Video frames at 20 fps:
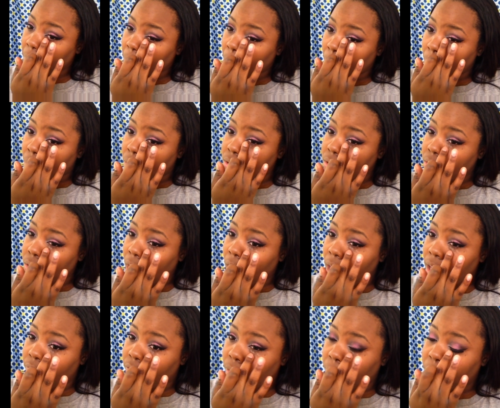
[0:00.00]

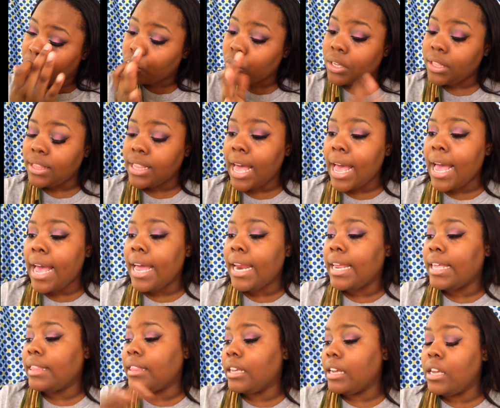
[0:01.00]
whatsoever. Between that
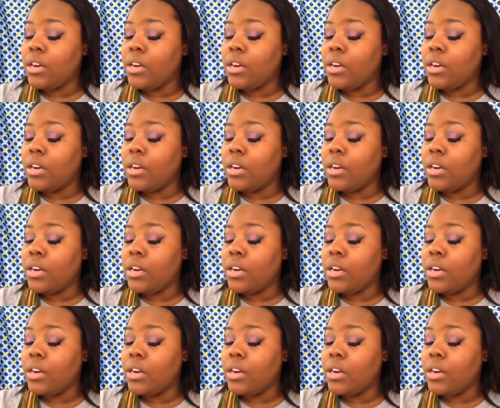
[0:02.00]
and the